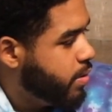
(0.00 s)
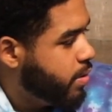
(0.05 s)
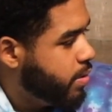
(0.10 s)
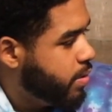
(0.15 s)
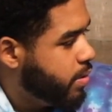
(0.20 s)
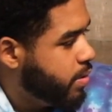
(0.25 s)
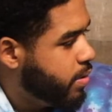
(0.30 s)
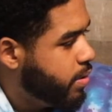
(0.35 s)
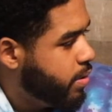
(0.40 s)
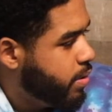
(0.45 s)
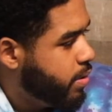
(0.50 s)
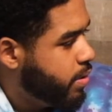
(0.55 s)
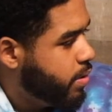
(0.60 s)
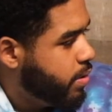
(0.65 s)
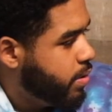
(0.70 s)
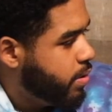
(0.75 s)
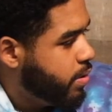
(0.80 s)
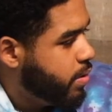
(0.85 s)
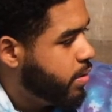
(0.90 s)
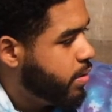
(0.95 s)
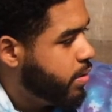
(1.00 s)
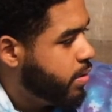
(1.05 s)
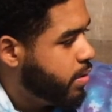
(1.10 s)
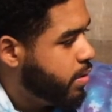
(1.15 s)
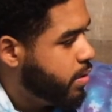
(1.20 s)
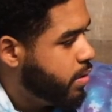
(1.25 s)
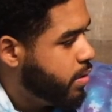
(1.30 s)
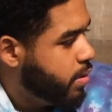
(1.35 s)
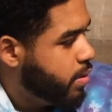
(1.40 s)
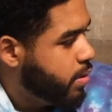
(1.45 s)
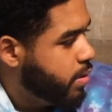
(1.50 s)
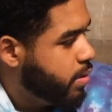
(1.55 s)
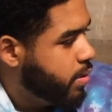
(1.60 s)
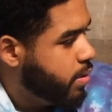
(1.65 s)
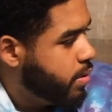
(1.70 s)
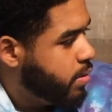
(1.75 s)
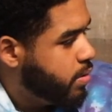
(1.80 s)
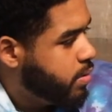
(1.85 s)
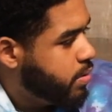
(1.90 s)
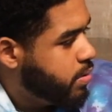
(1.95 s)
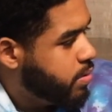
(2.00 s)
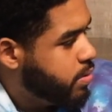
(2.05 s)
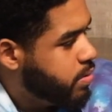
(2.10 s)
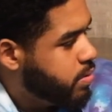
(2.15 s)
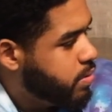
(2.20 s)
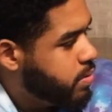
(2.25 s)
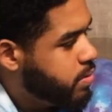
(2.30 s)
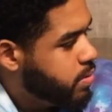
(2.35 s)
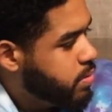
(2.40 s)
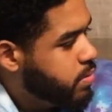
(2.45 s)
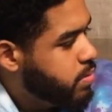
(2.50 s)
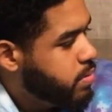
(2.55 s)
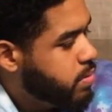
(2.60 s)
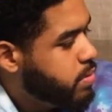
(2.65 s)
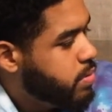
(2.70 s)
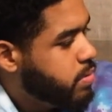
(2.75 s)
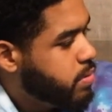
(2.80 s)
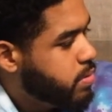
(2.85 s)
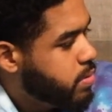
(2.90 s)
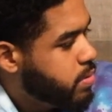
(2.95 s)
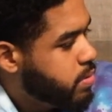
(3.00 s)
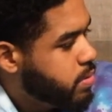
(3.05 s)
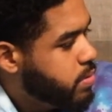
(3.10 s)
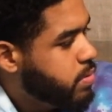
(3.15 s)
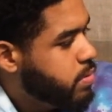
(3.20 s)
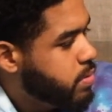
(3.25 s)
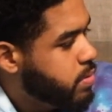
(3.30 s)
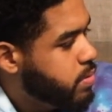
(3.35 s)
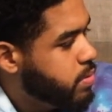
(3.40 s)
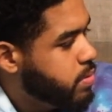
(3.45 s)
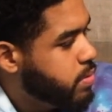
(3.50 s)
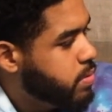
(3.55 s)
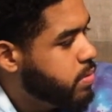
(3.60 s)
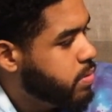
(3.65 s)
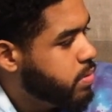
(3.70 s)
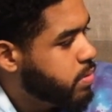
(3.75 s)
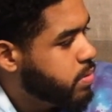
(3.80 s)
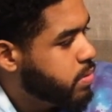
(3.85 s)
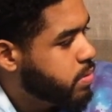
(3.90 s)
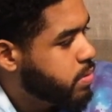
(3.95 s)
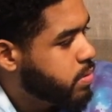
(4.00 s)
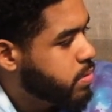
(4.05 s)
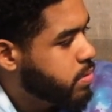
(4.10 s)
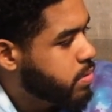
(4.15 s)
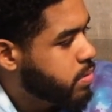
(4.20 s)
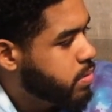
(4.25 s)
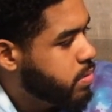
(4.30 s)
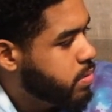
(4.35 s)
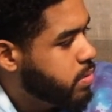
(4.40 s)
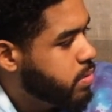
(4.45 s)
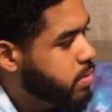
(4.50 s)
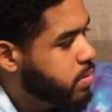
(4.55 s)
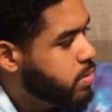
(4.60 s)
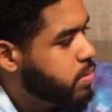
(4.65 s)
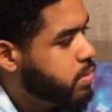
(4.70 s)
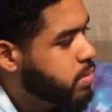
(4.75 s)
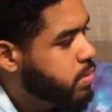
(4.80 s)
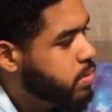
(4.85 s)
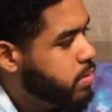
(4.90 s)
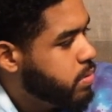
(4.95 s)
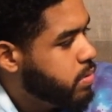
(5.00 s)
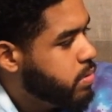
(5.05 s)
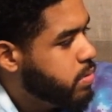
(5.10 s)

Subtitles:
The person shown says nothing.